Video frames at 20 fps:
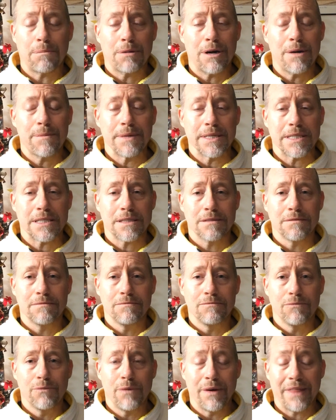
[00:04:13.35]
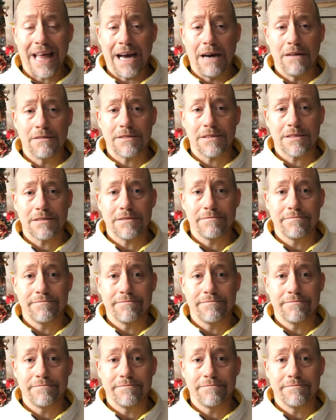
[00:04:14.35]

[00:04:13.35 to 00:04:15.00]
purpose, without